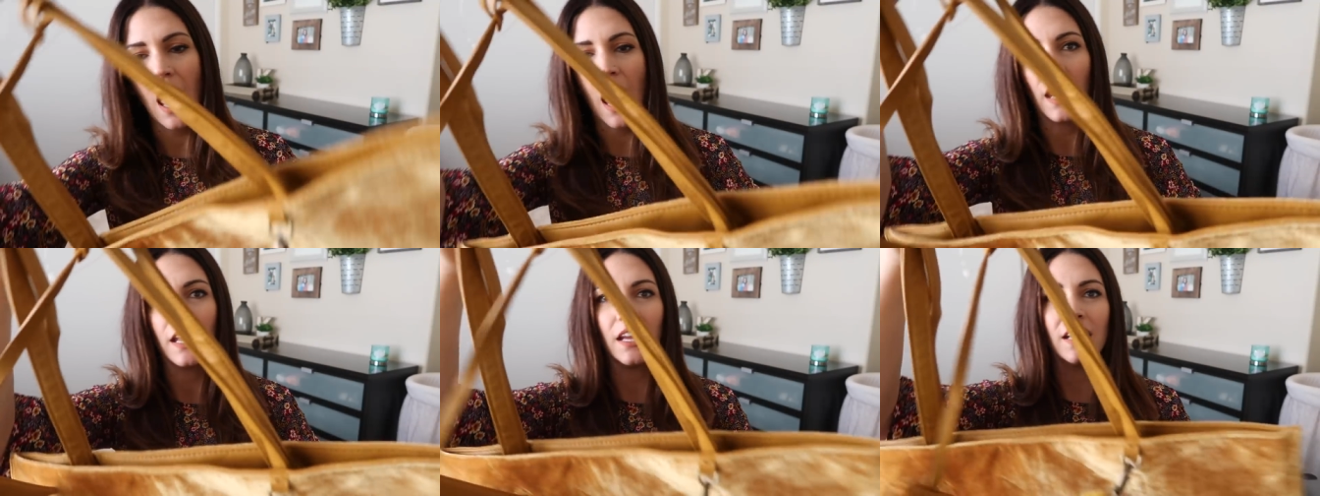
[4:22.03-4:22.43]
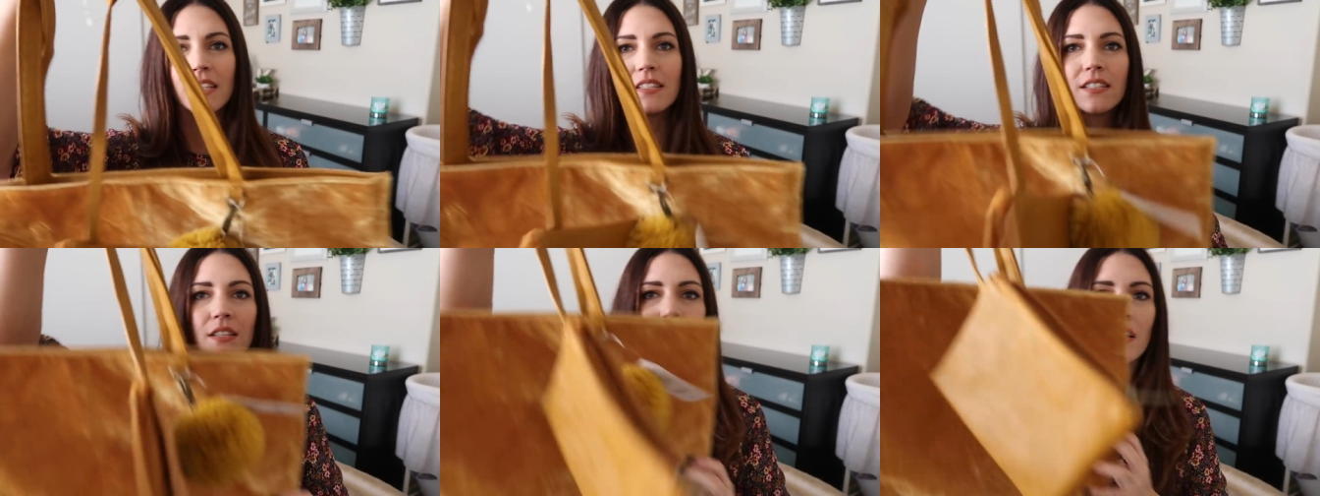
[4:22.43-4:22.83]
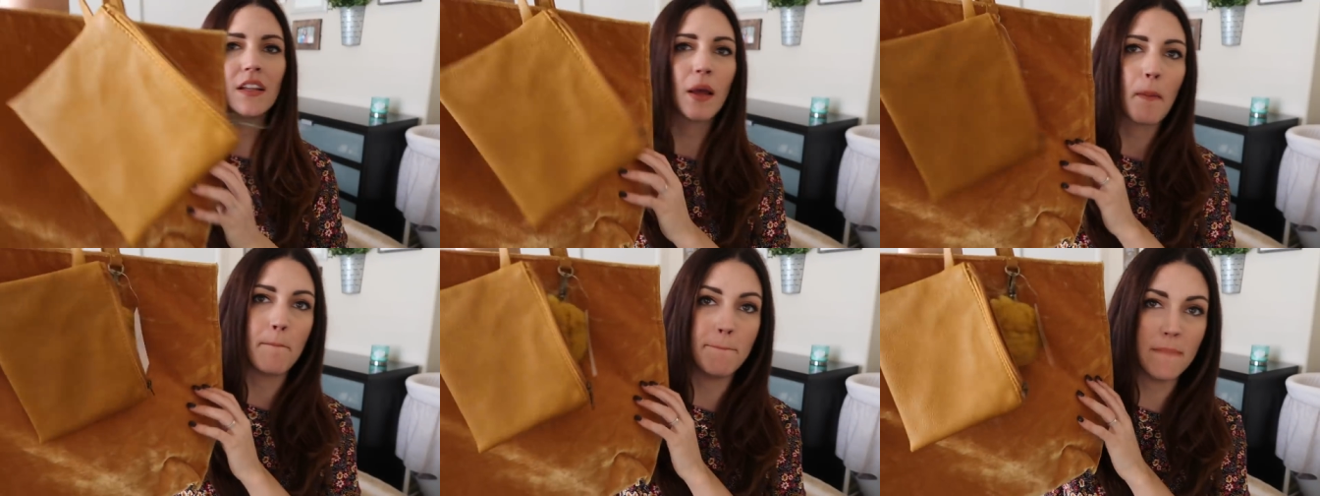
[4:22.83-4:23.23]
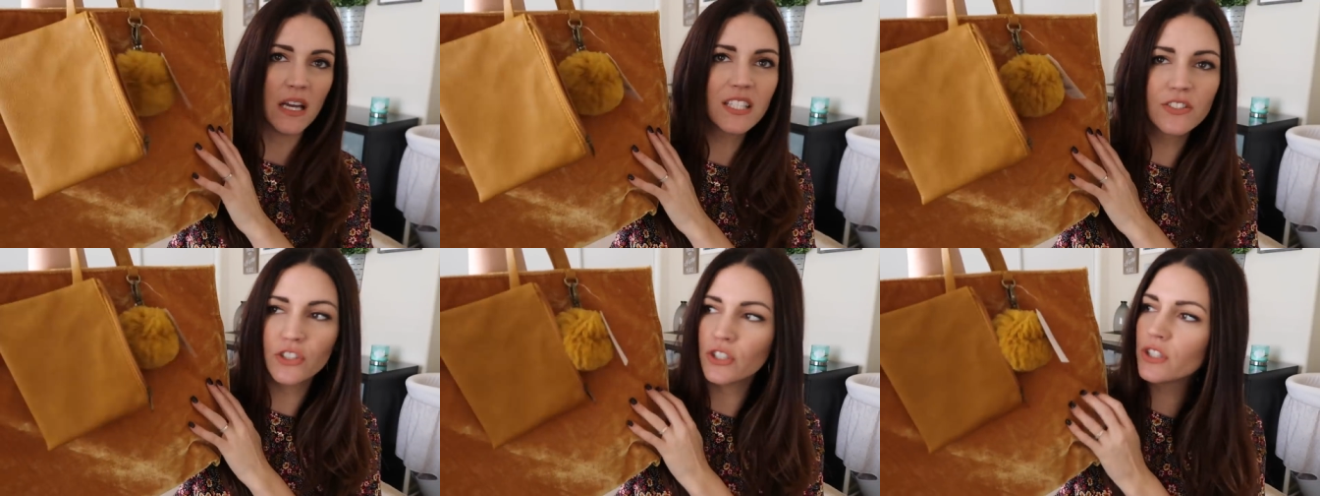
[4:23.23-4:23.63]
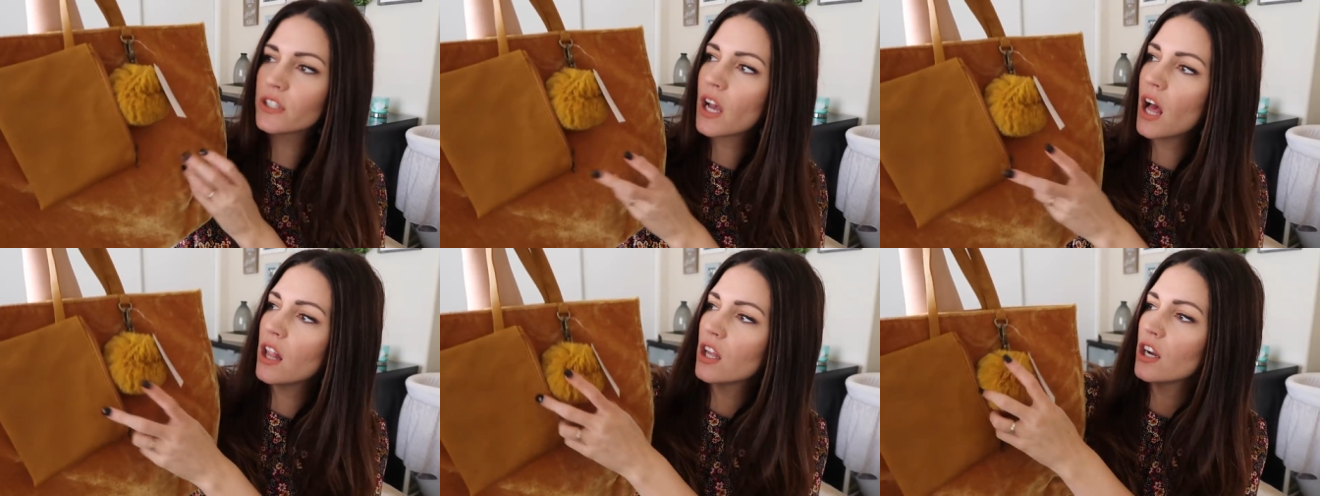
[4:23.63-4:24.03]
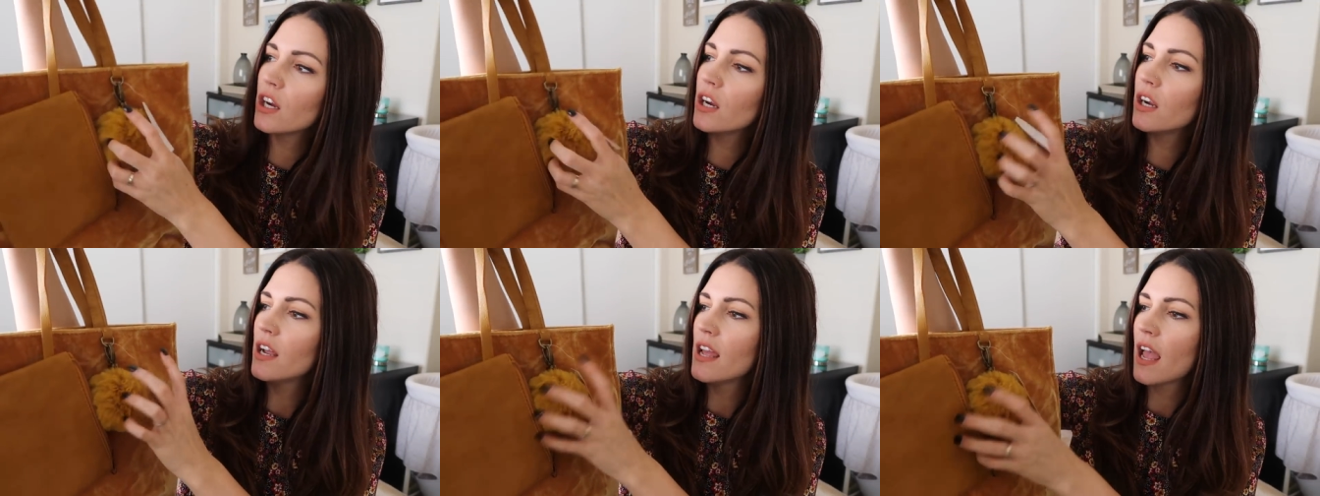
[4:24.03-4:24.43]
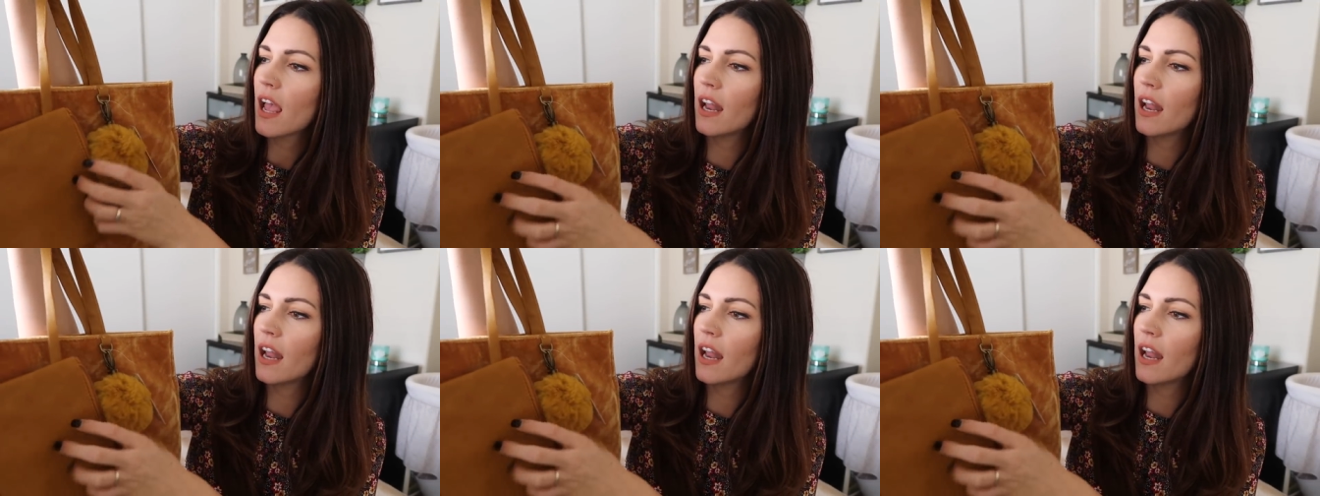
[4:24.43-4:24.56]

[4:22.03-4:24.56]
and it's mustard color,